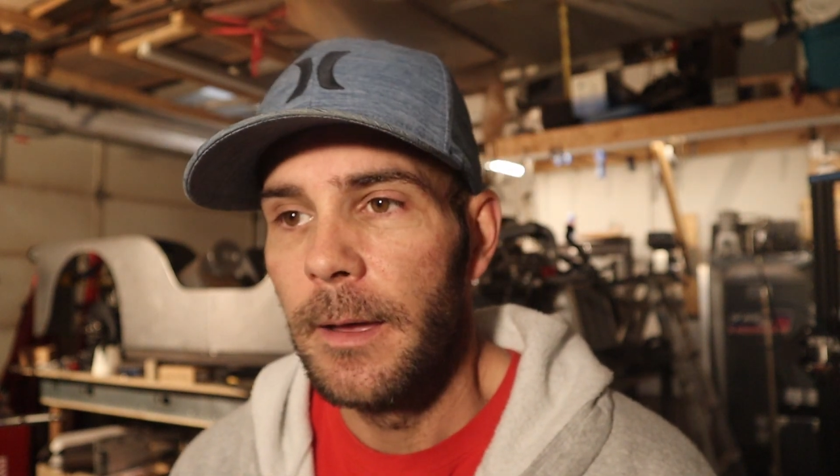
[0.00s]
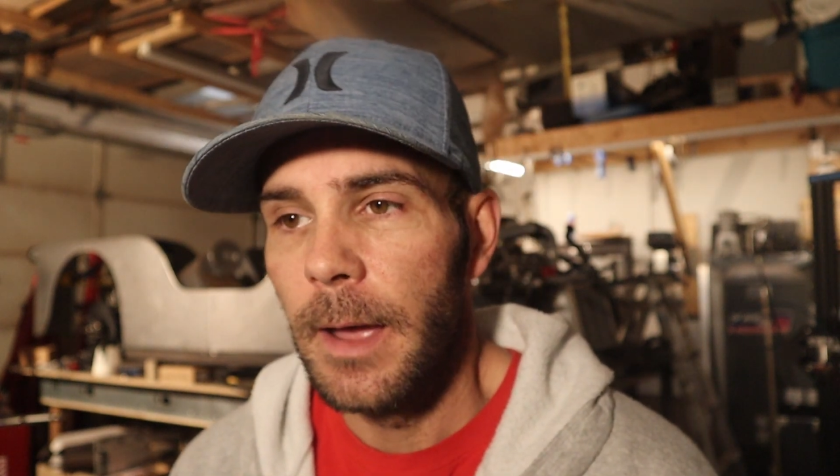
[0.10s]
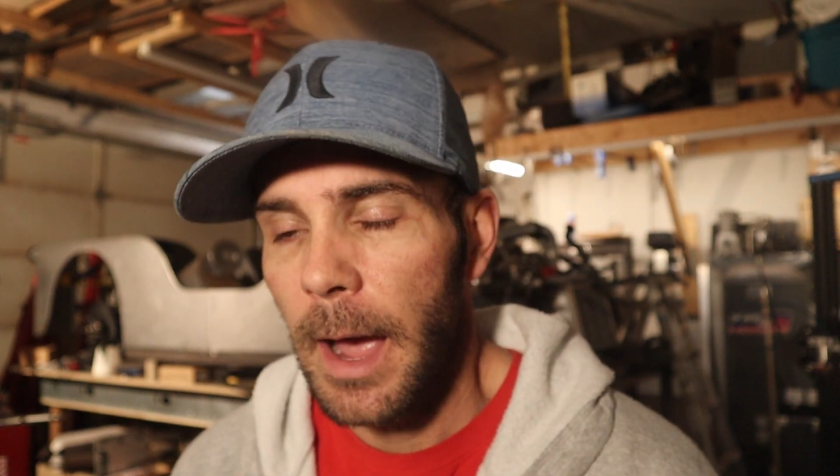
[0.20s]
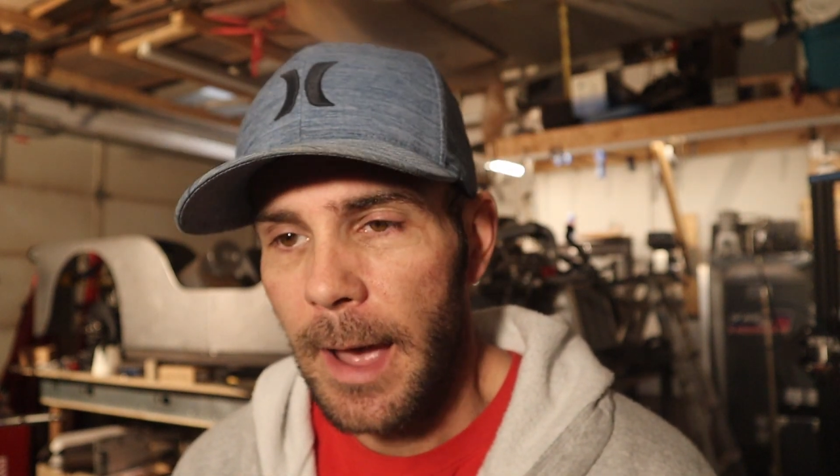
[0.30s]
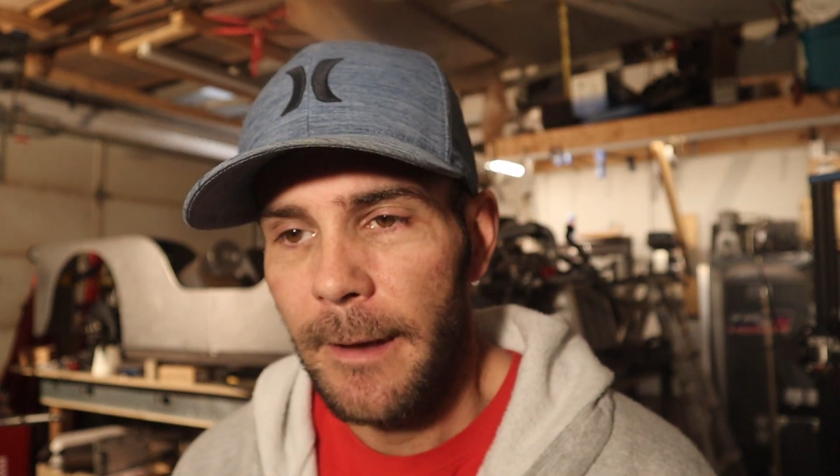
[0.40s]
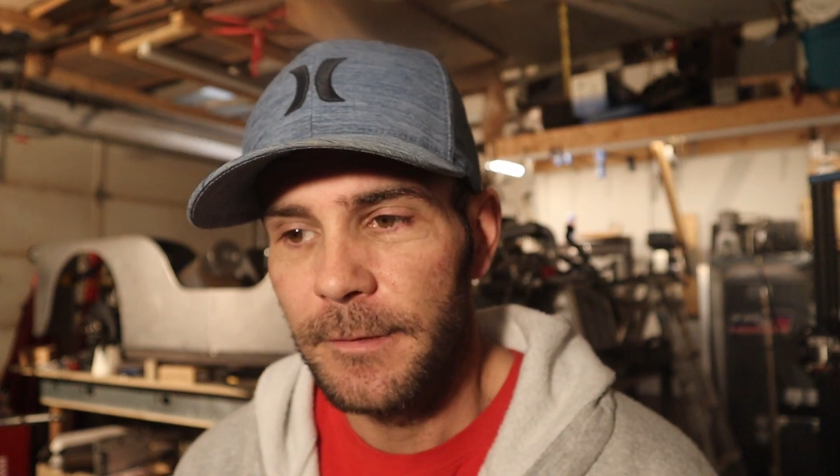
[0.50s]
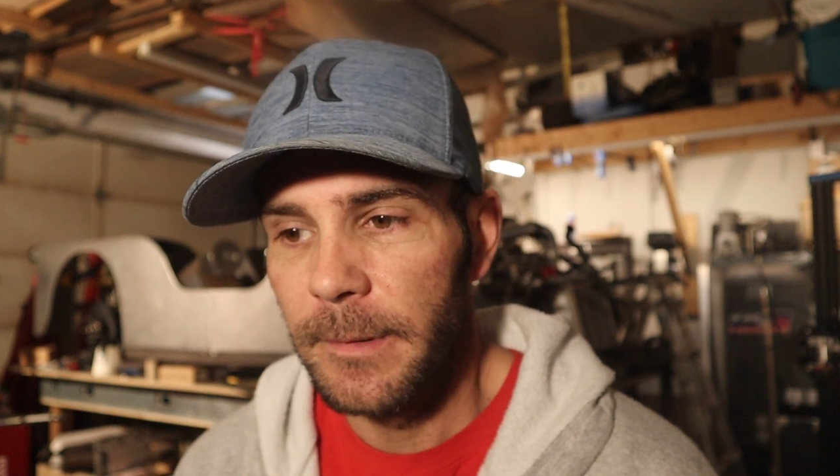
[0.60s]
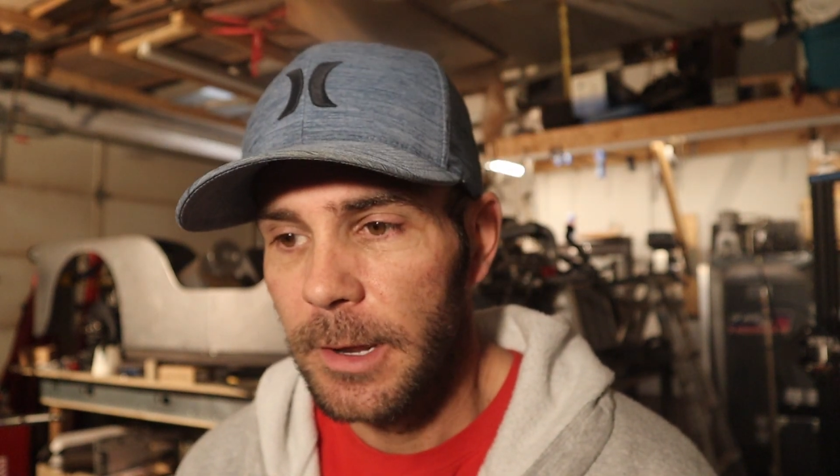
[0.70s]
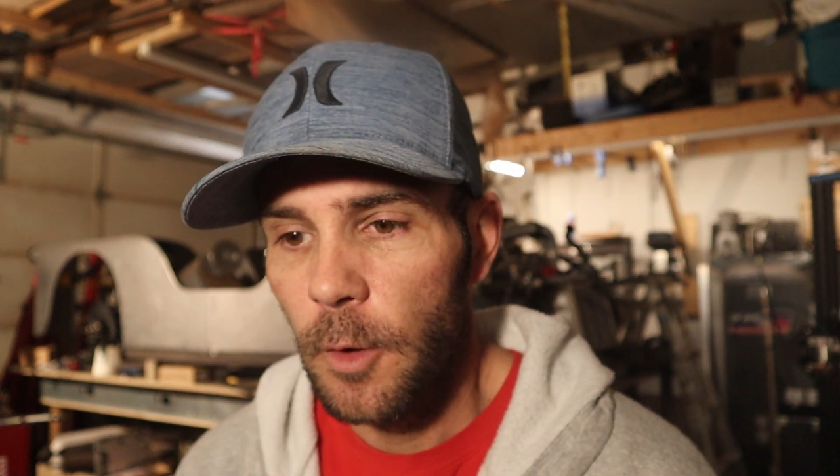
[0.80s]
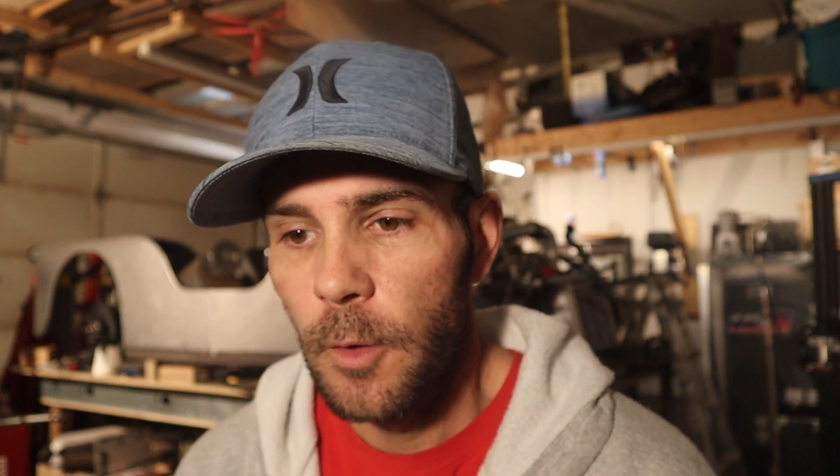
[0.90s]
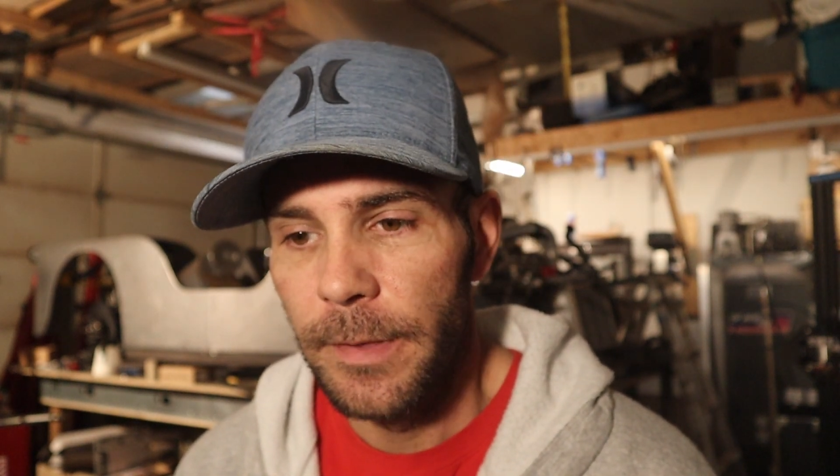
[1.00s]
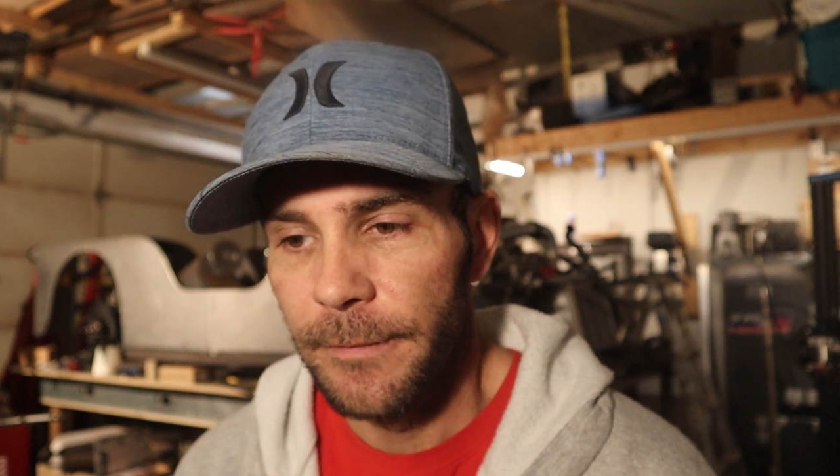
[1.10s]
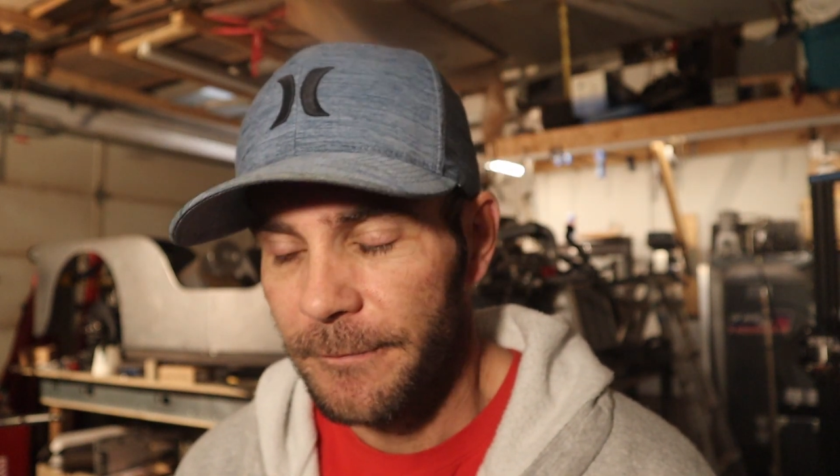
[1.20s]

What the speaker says: I have to go with